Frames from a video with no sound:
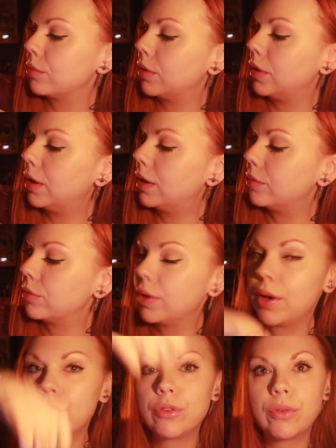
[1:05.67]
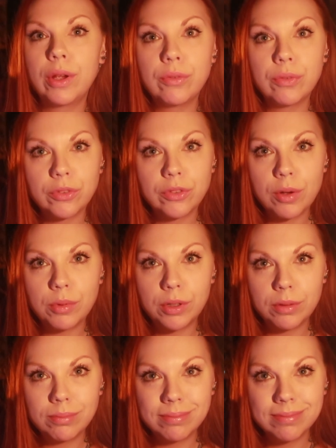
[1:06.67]
Well, we have to wait for
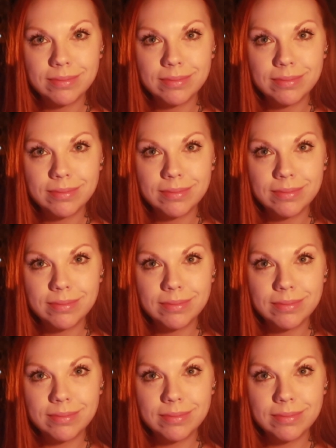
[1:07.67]
summer.